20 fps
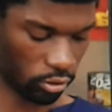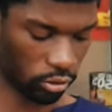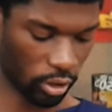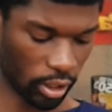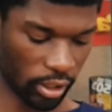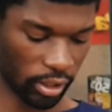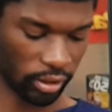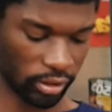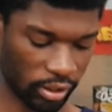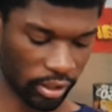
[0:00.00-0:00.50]

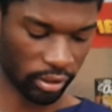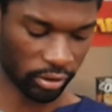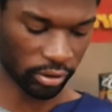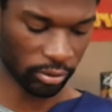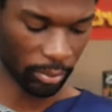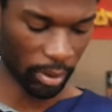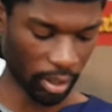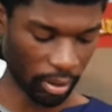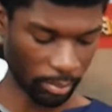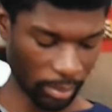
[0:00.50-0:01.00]
Trying to tell
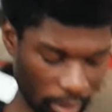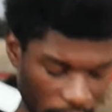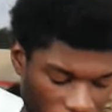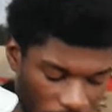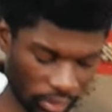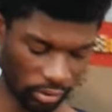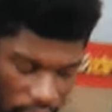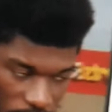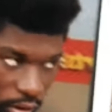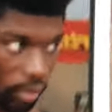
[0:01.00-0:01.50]
somebody about
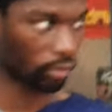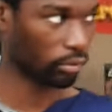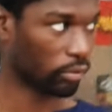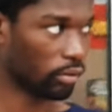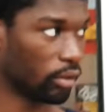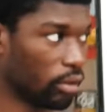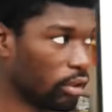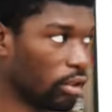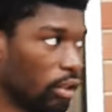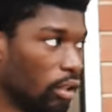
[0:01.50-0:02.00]
themselves.
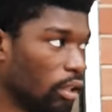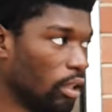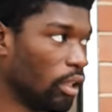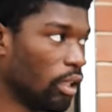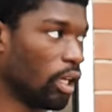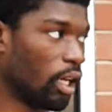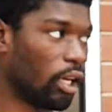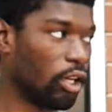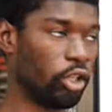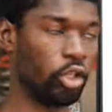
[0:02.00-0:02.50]

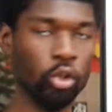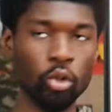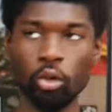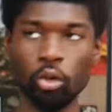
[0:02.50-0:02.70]
And